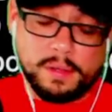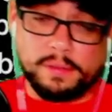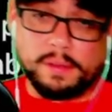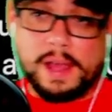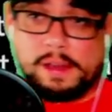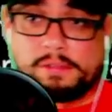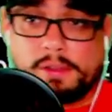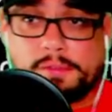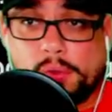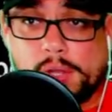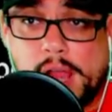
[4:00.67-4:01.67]
a lot of
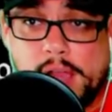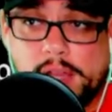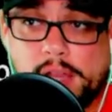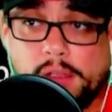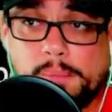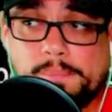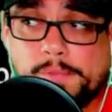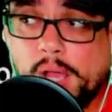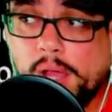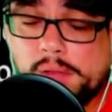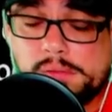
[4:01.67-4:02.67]
stuff going on here.
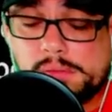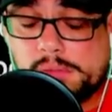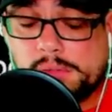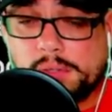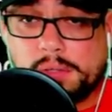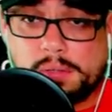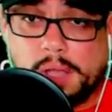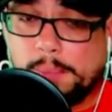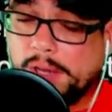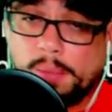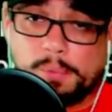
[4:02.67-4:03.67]
I
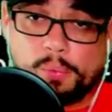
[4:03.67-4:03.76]
mean, number